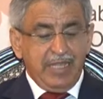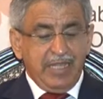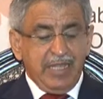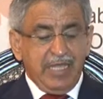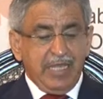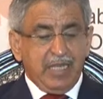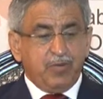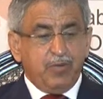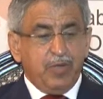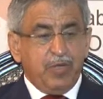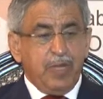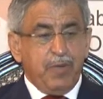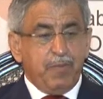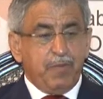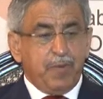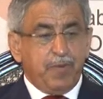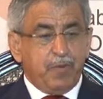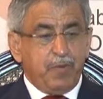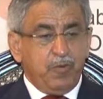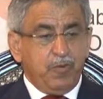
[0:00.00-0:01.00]
that will
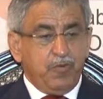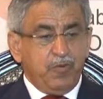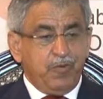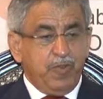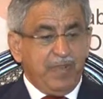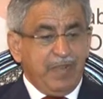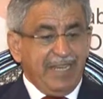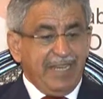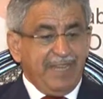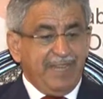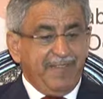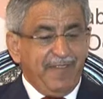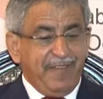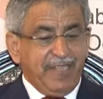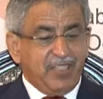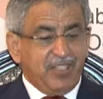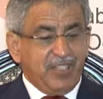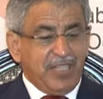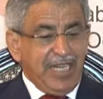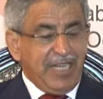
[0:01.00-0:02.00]
improve the
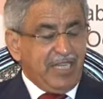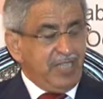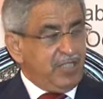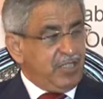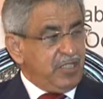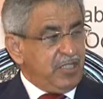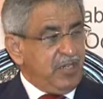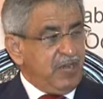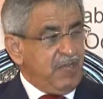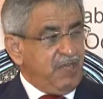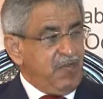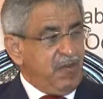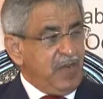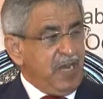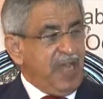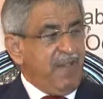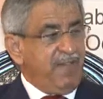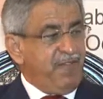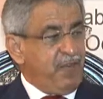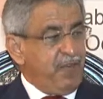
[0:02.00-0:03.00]
living standard for
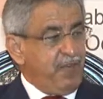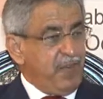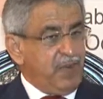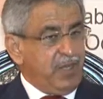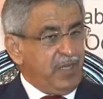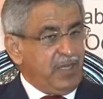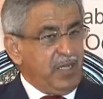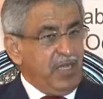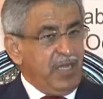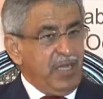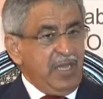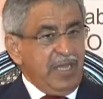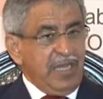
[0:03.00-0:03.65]
everybody.